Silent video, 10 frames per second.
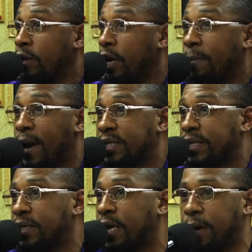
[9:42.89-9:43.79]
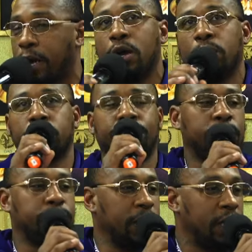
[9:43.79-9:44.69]
Everybody say, dang,
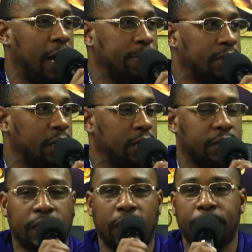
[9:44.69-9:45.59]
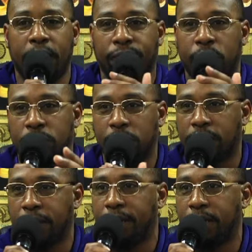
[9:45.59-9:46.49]
Deacon Laba say, clap your hand for the
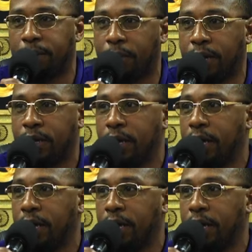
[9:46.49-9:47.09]
sister that make the bread.